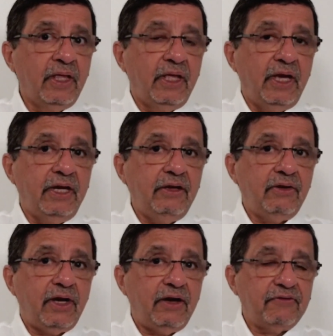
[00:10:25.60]
And
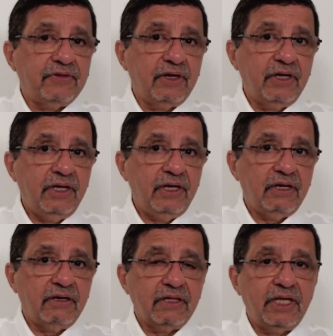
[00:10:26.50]
after a
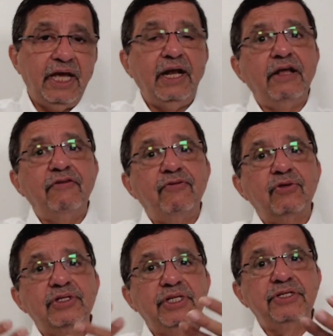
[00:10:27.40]
year, the Allied
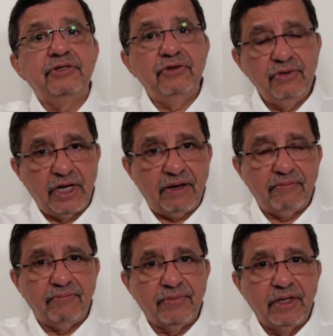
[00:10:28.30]
forces do come.